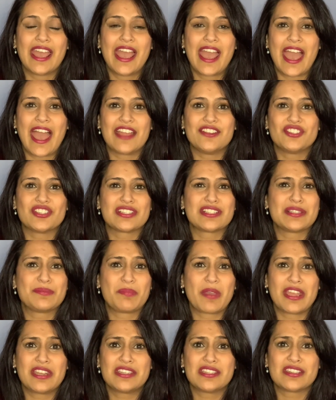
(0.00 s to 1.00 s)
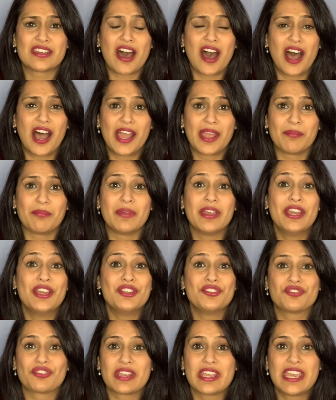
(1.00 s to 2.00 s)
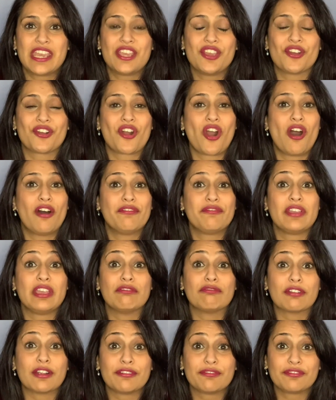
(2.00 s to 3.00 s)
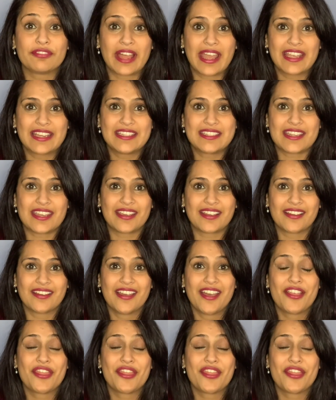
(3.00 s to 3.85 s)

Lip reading: and just spend time drinking your coffee, reflecting,